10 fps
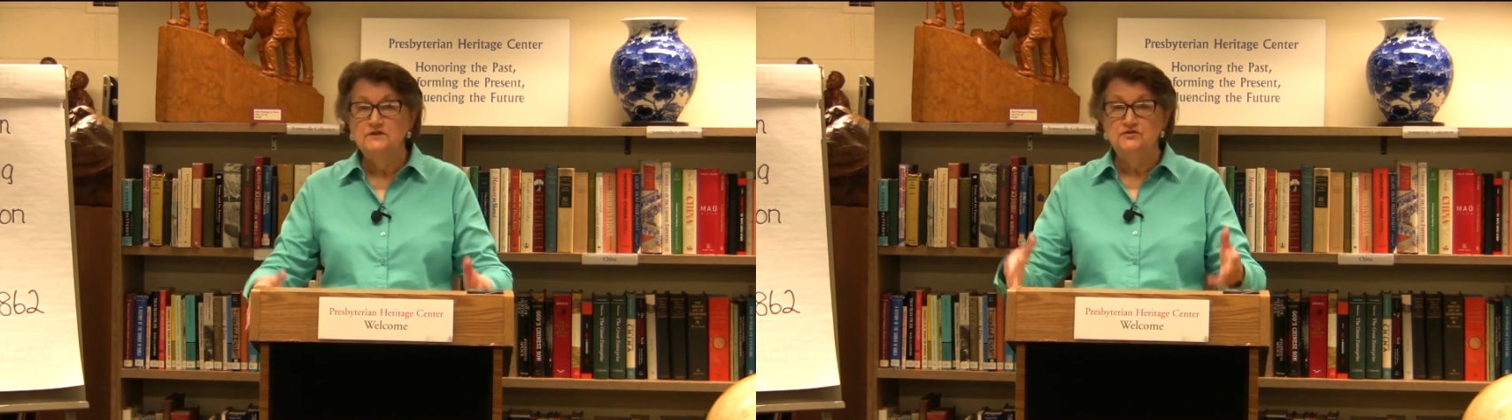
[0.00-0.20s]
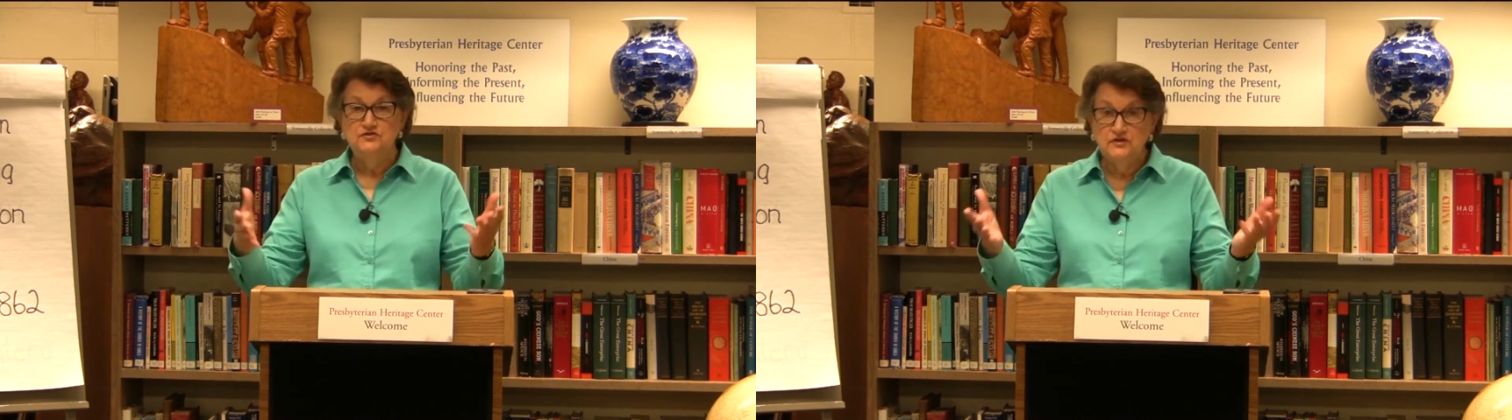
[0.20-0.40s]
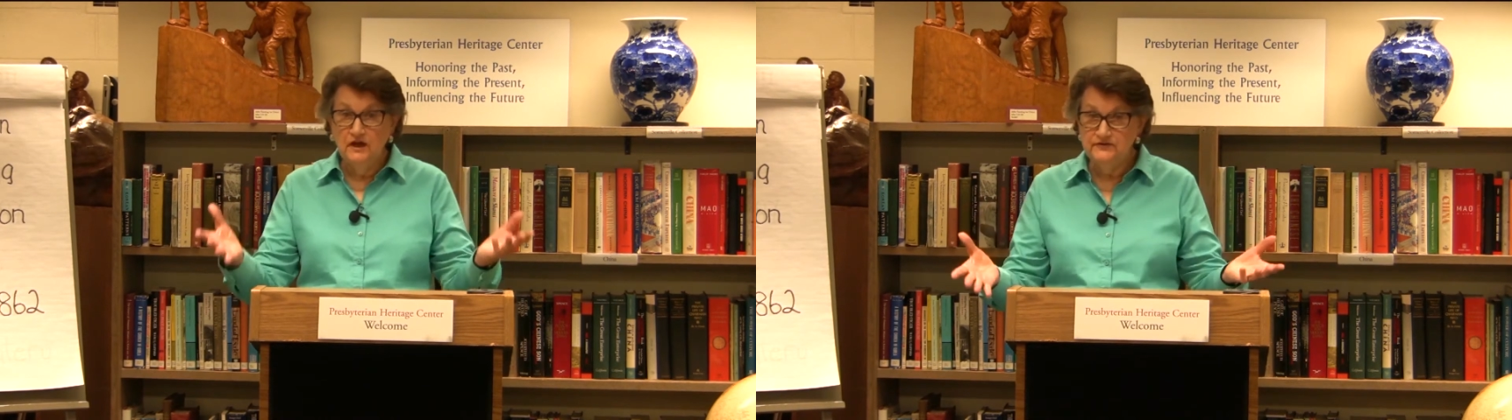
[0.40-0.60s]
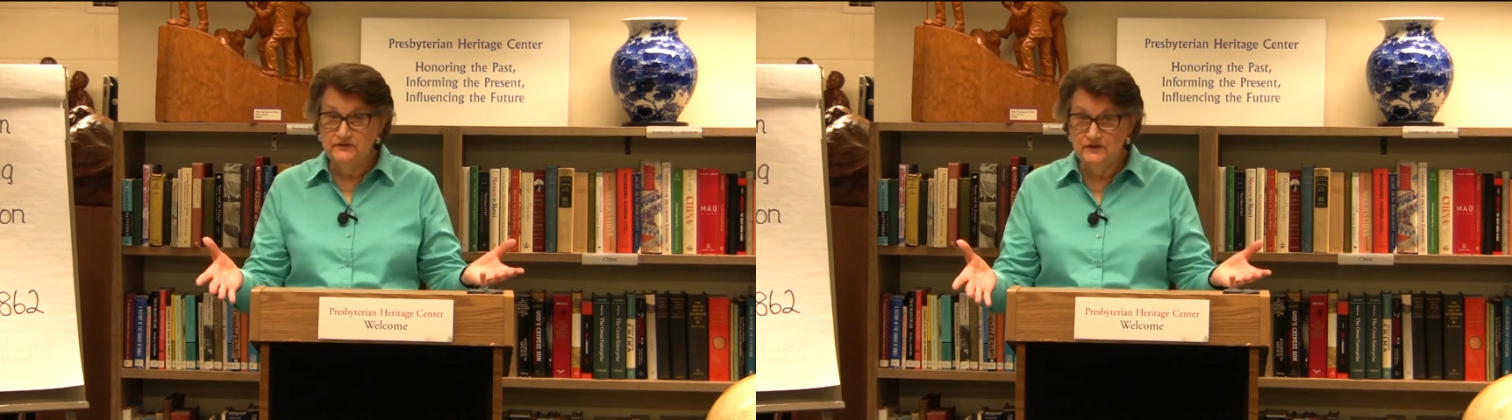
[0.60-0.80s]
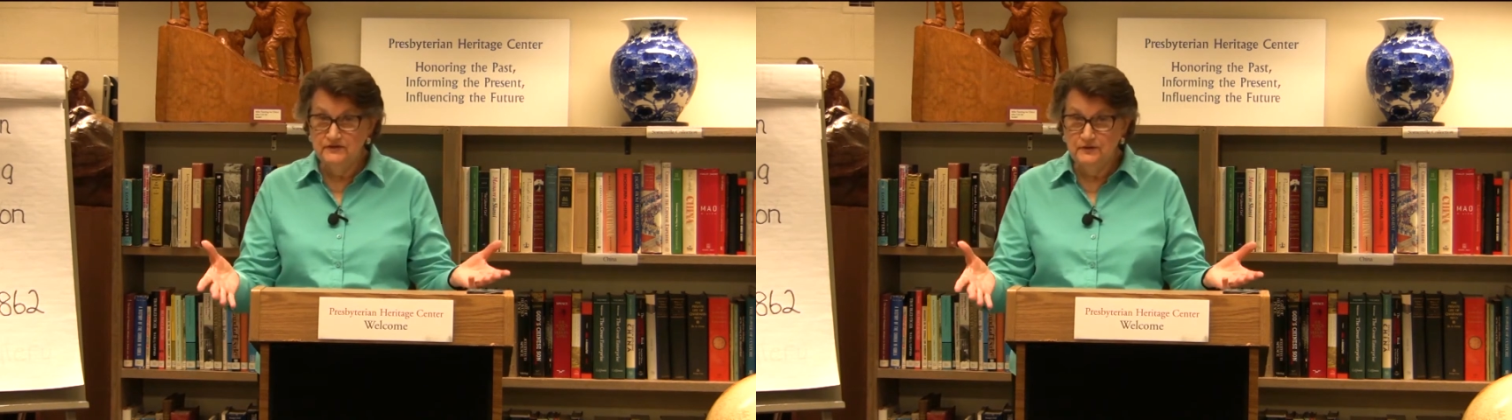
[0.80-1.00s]
just
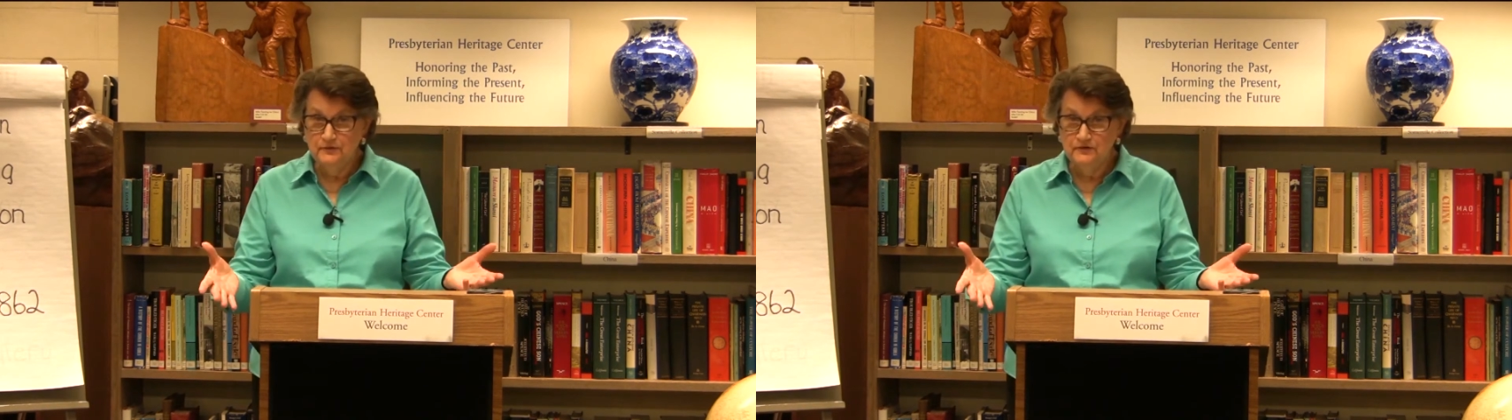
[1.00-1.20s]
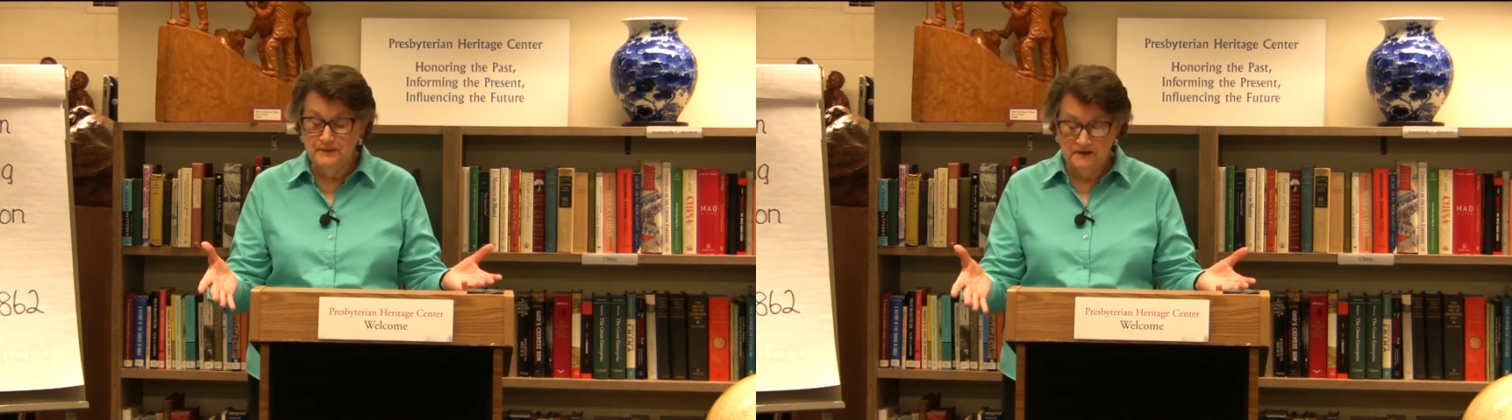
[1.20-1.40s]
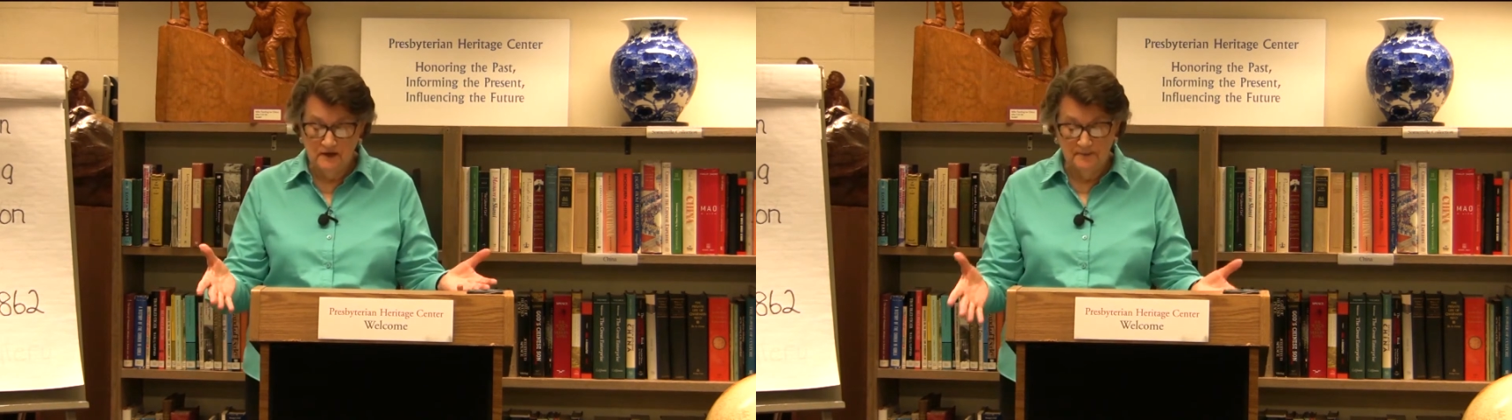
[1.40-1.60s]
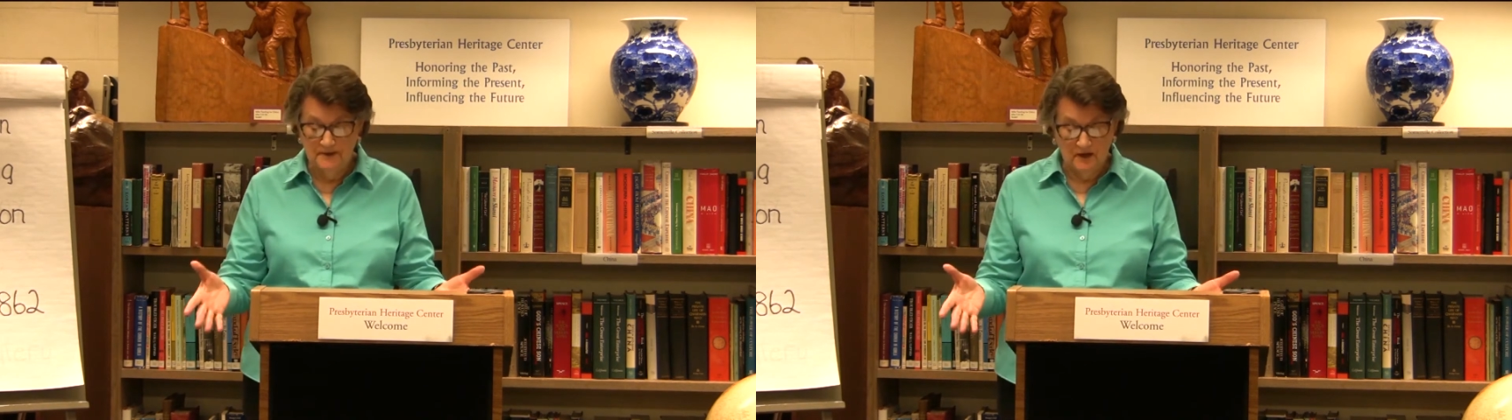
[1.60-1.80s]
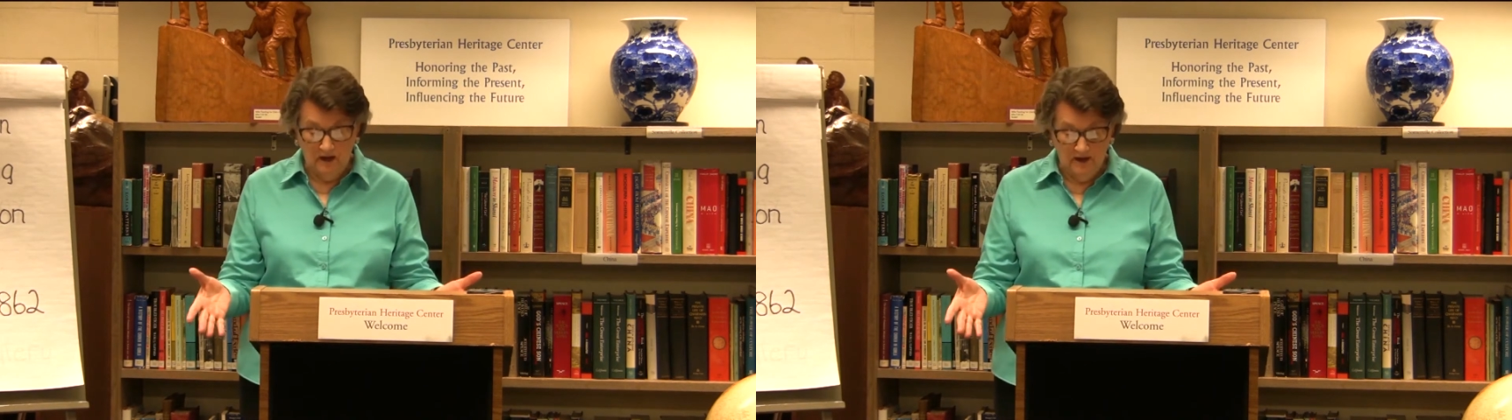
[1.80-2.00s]
as it was
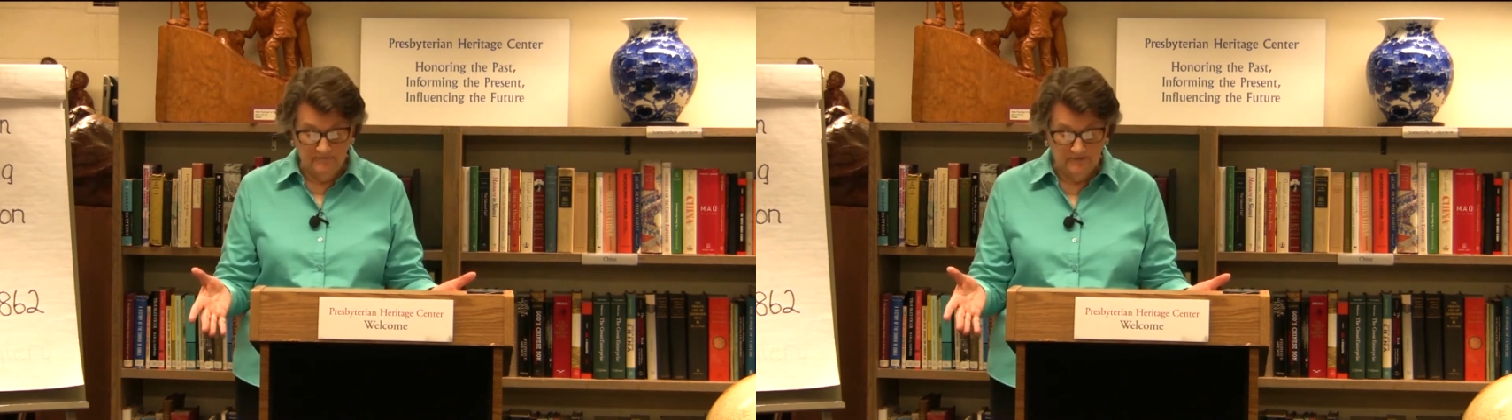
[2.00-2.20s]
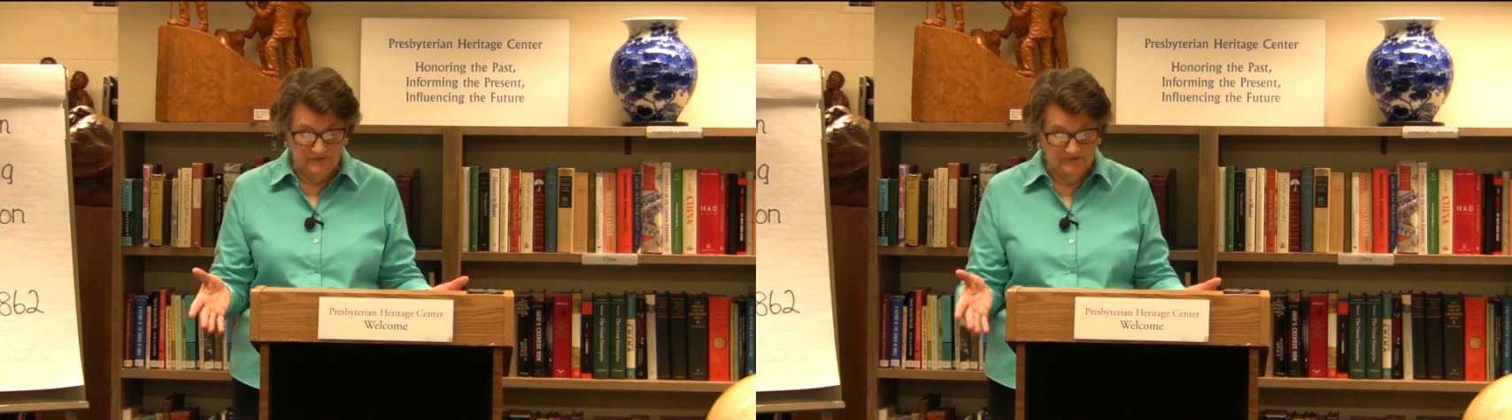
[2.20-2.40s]
becoming obvious